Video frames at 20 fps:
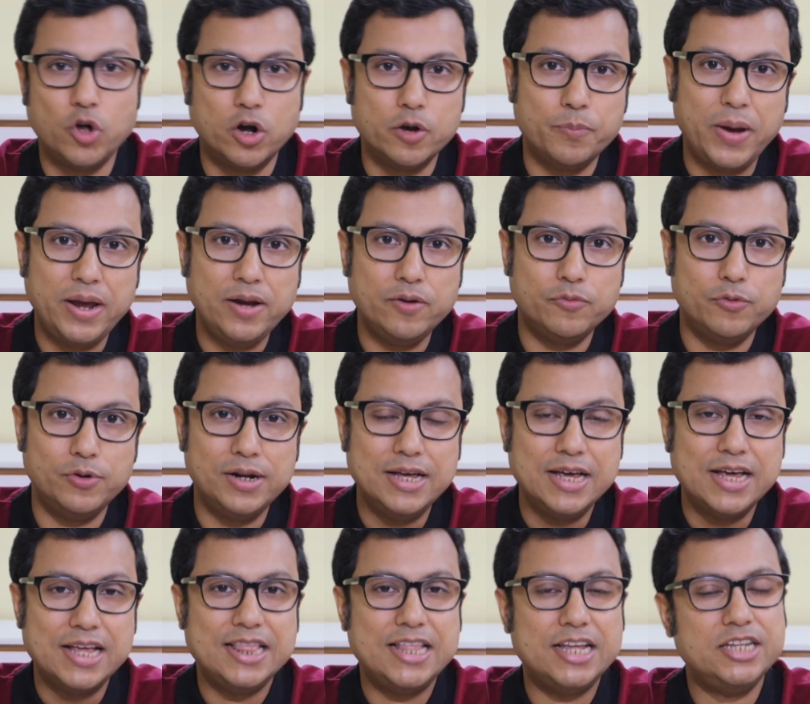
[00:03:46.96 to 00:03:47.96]
not painful
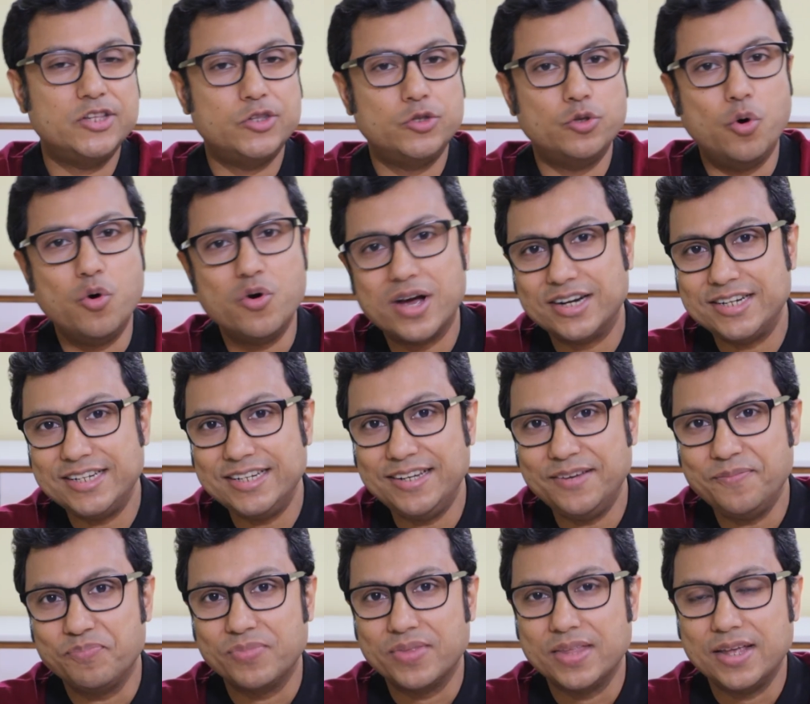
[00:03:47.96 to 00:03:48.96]
there is no cutting
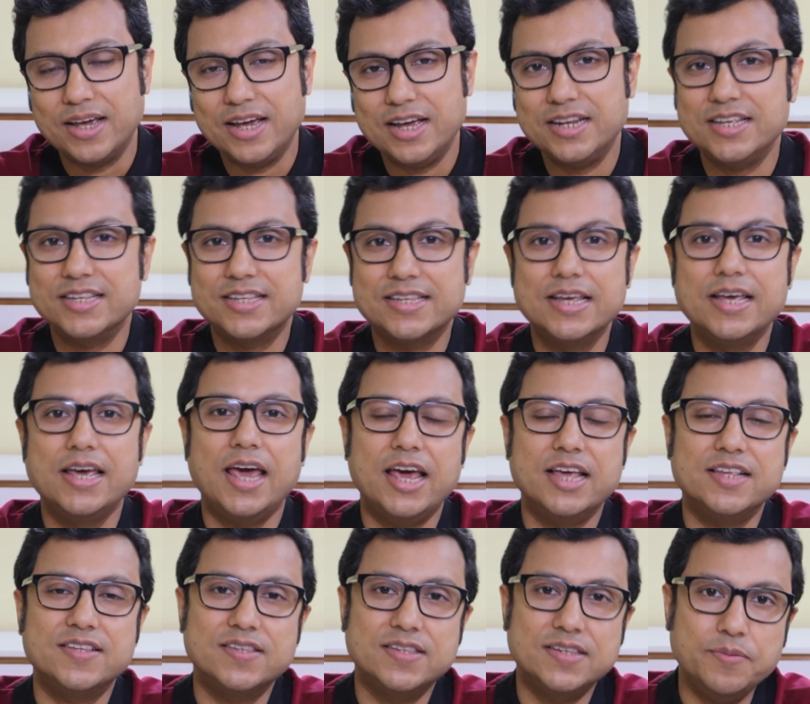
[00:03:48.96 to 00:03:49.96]
it is
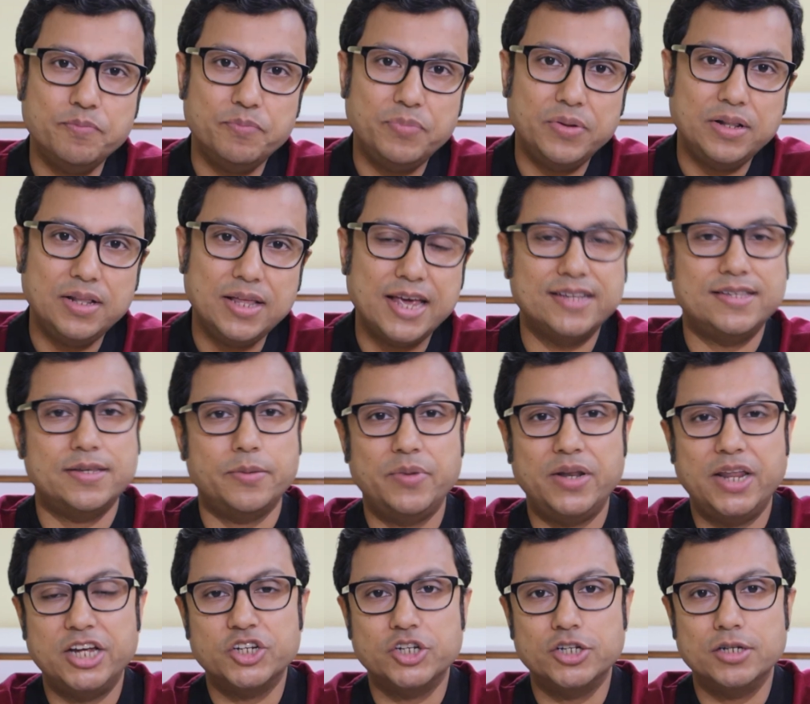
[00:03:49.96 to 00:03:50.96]
a simple
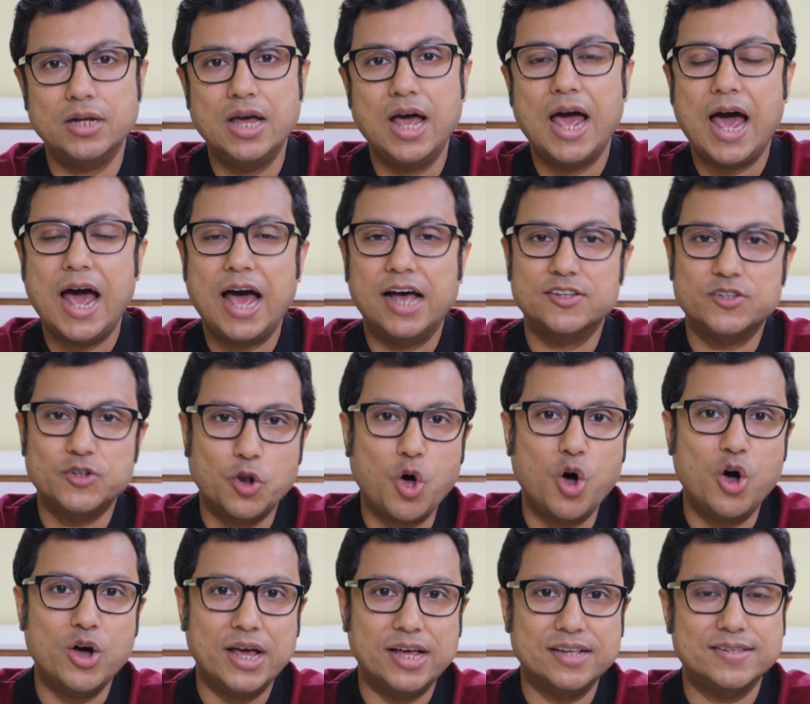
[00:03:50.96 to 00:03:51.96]
examination as
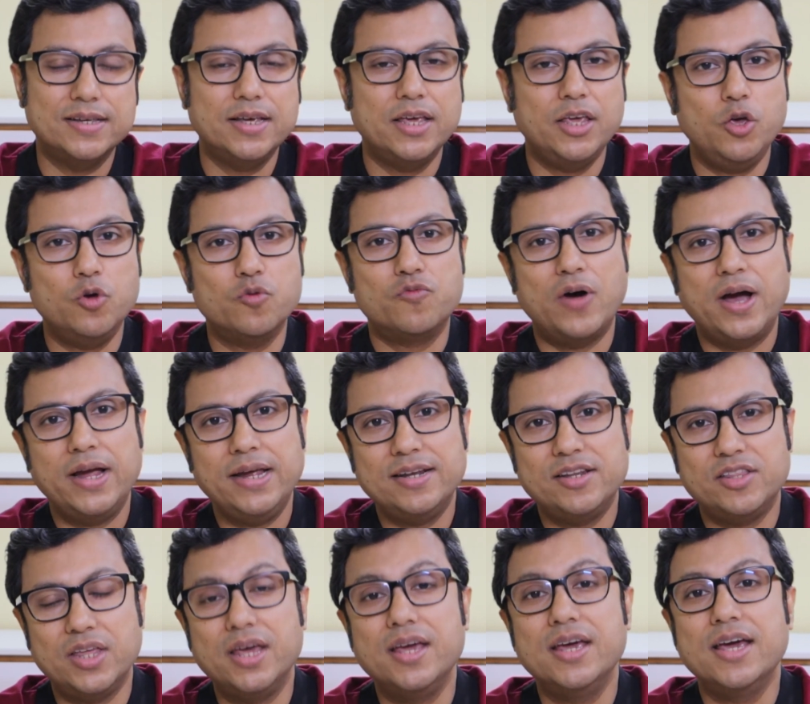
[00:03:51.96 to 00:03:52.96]
long as you
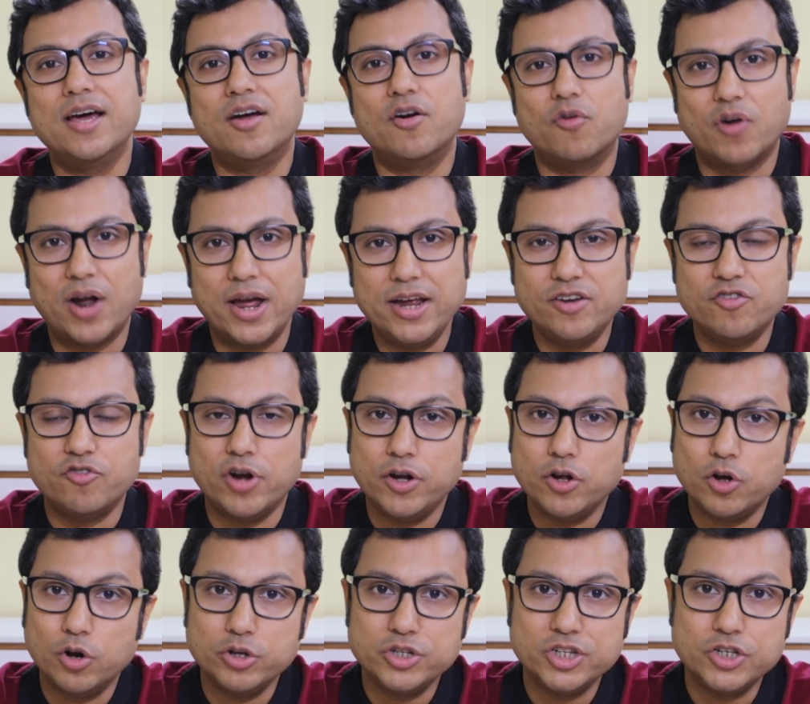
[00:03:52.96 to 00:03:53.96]
find the right
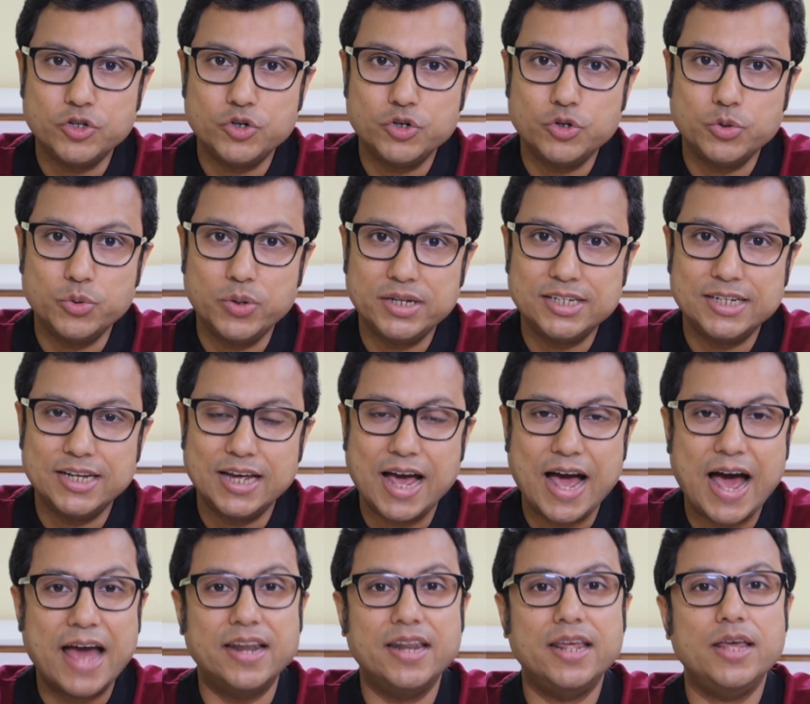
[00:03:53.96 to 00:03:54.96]
radiologist to do it
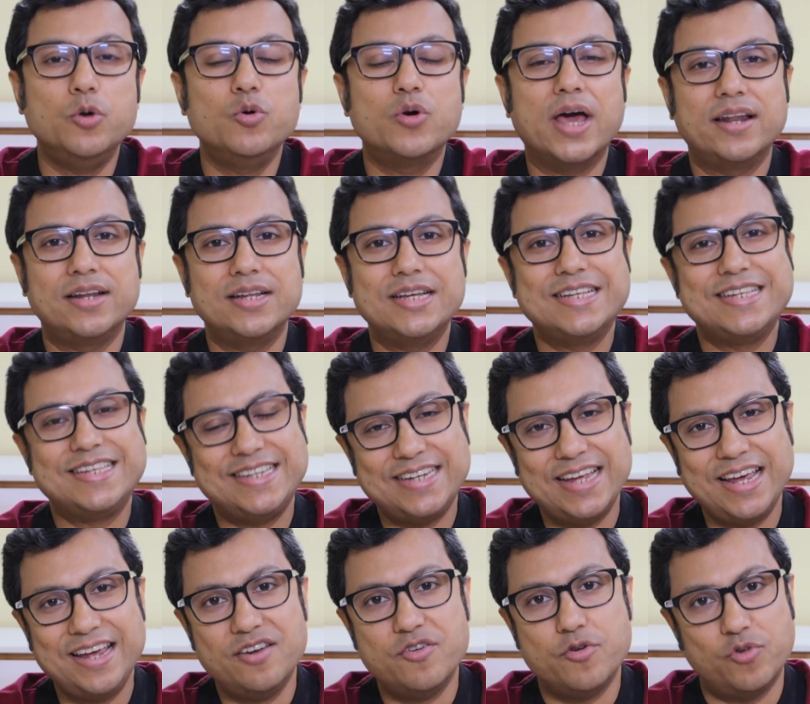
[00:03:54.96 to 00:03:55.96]
and you can
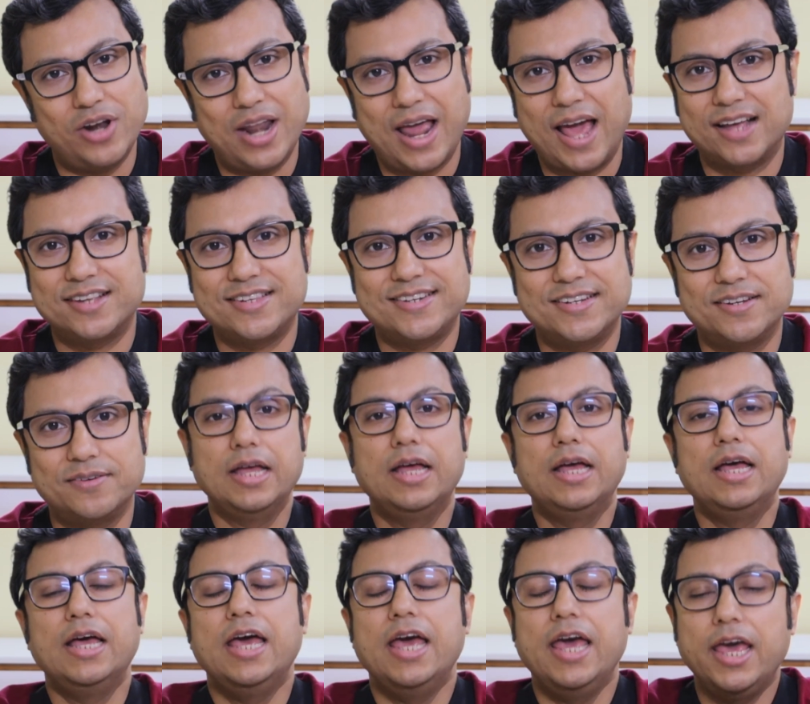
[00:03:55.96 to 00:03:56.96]
stay relaxed.
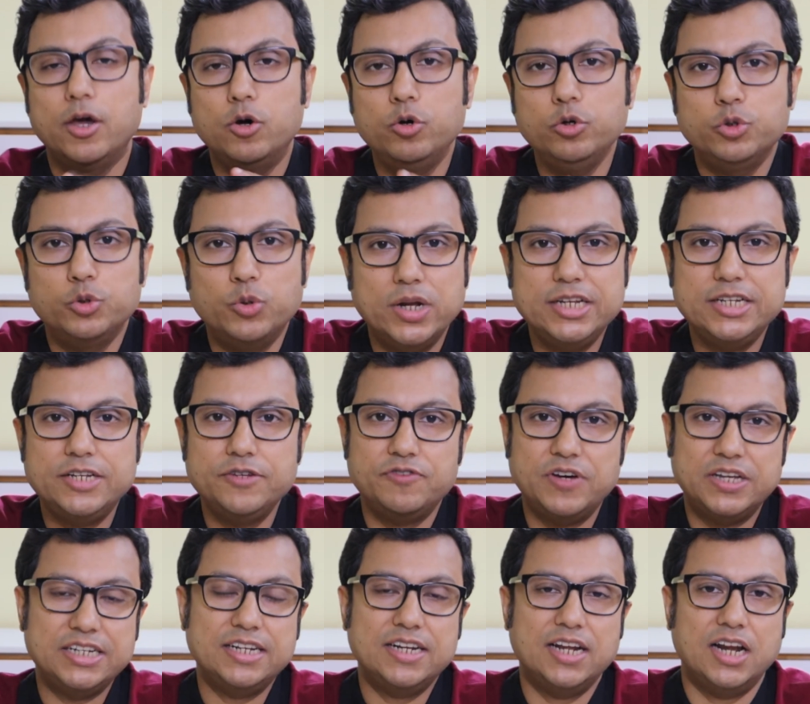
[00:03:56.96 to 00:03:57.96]
A good quality
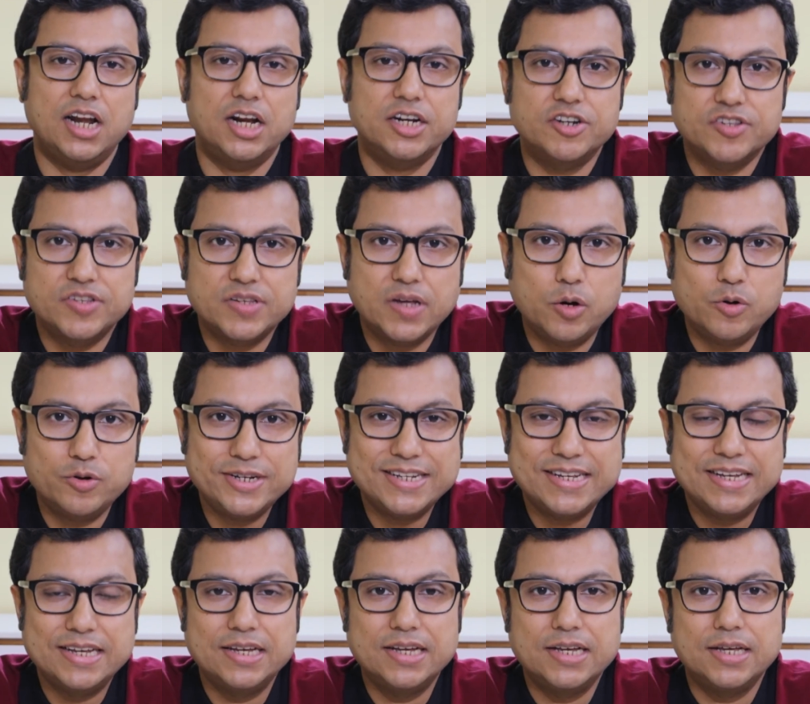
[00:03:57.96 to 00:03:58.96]
vaginal ultrasound
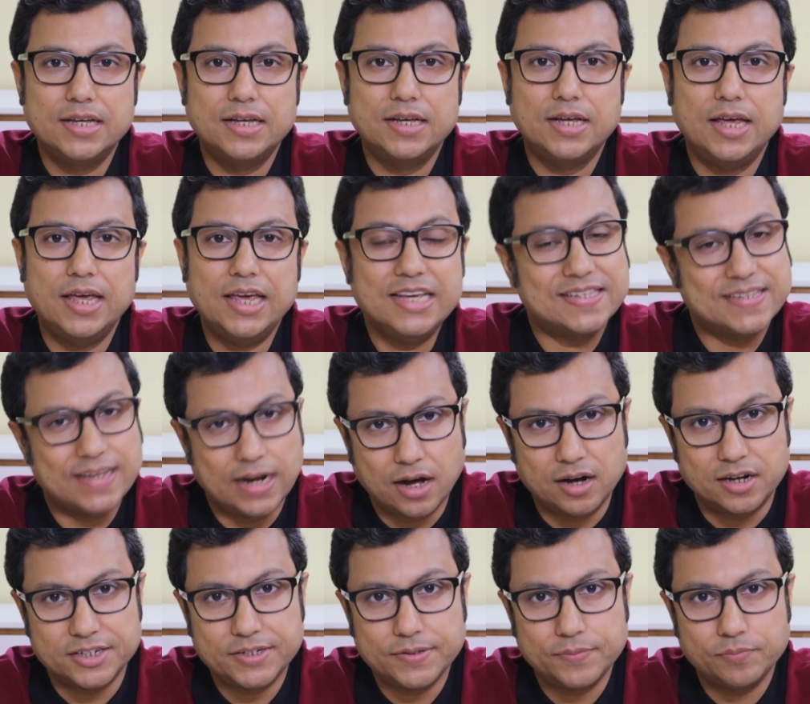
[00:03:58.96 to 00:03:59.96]
is an
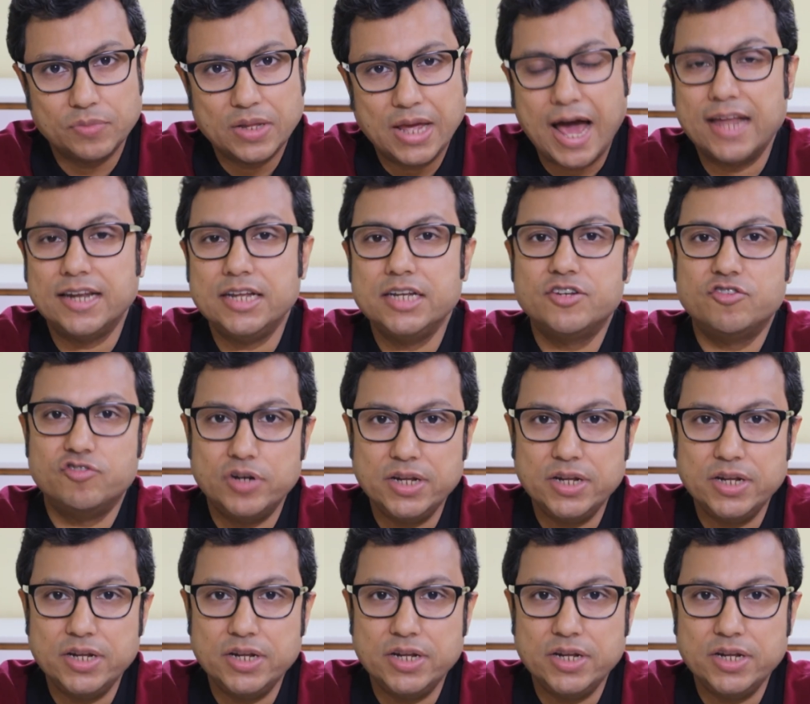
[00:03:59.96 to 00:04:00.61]
art and it